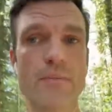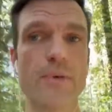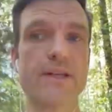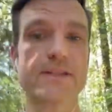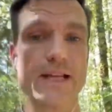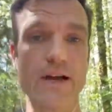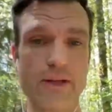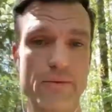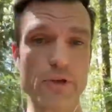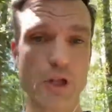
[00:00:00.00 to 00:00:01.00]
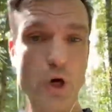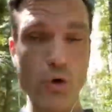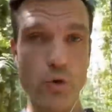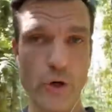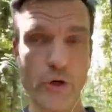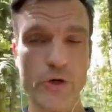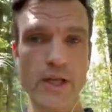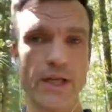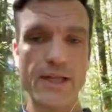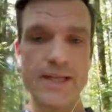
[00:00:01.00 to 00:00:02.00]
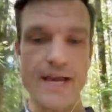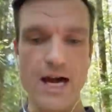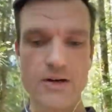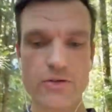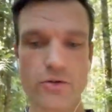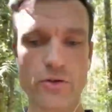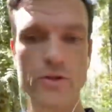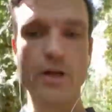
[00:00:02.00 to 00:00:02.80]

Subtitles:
because now that will lower the actual